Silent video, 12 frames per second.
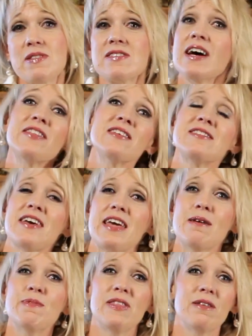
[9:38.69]
It's not the
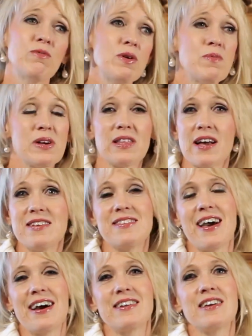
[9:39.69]
same, and we realize
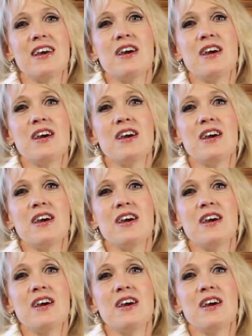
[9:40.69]
that,